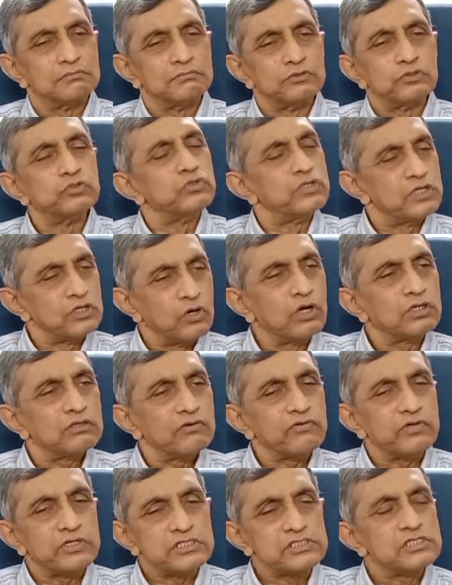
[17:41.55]
do a lot of
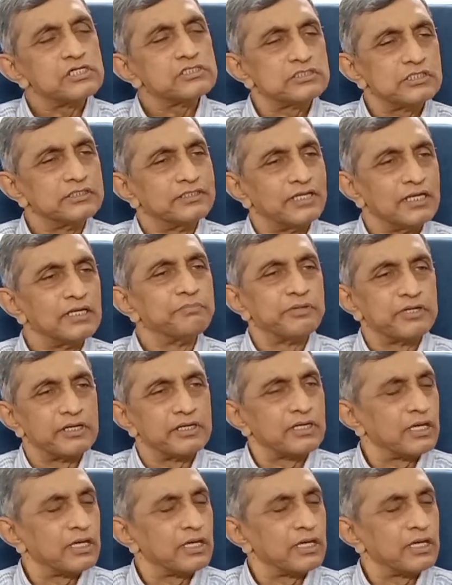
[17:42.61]
research and deliberate.